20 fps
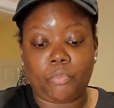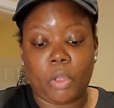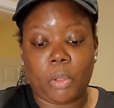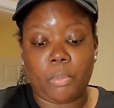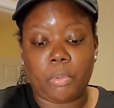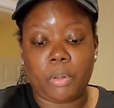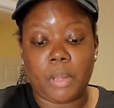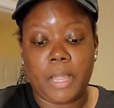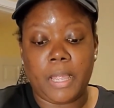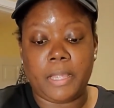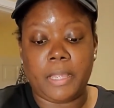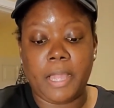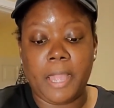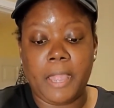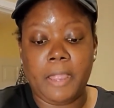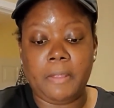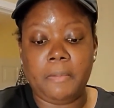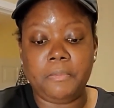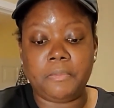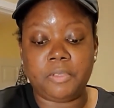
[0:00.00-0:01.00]
Playing
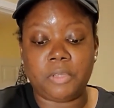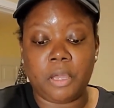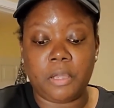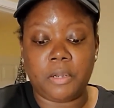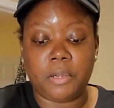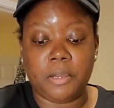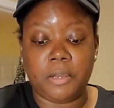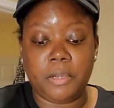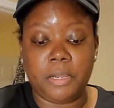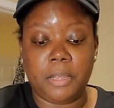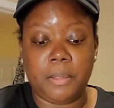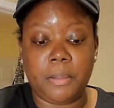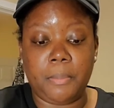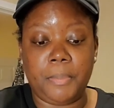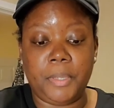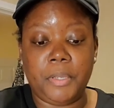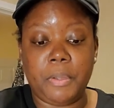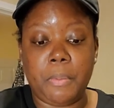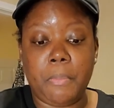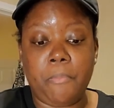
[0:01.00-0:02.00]
games, honey, and they're
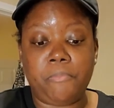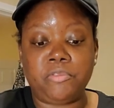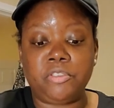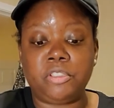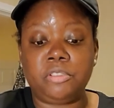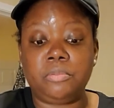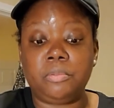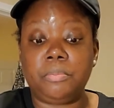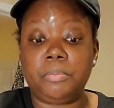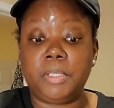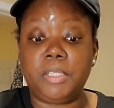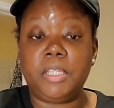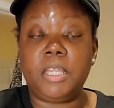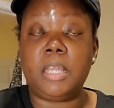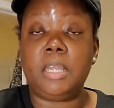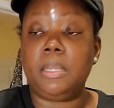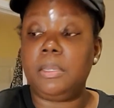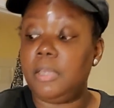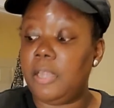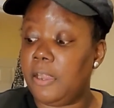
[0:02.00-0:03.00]
gonna be
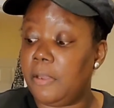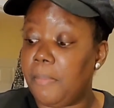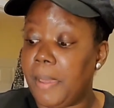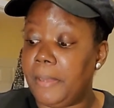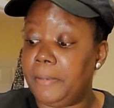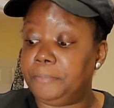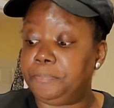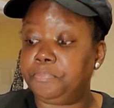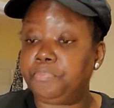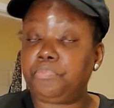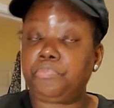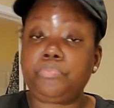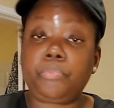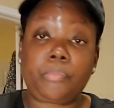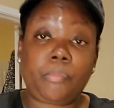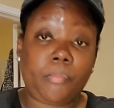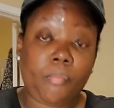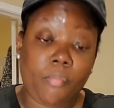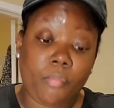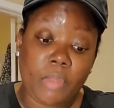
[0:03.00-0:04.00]
telling everybody
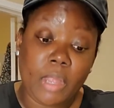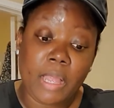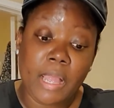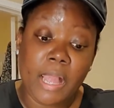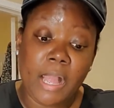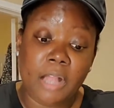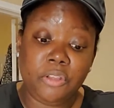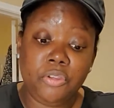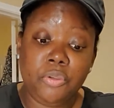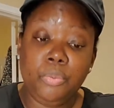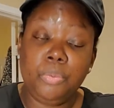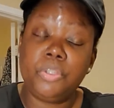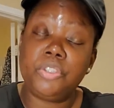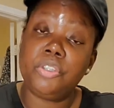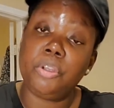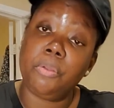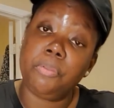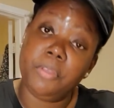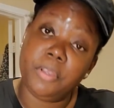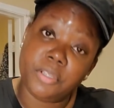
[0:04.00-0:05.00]
how you was
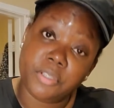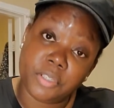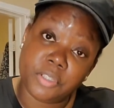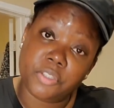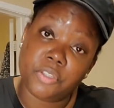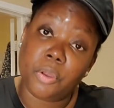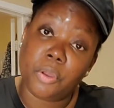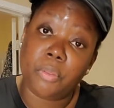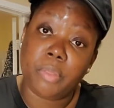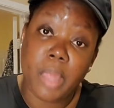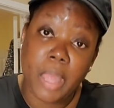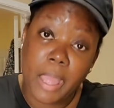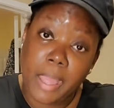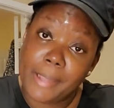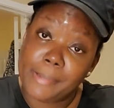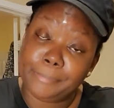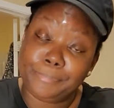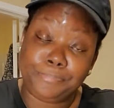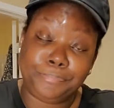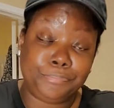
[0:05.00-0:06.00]
so this and so
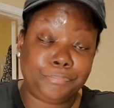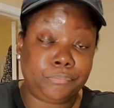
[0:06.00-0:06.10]
that.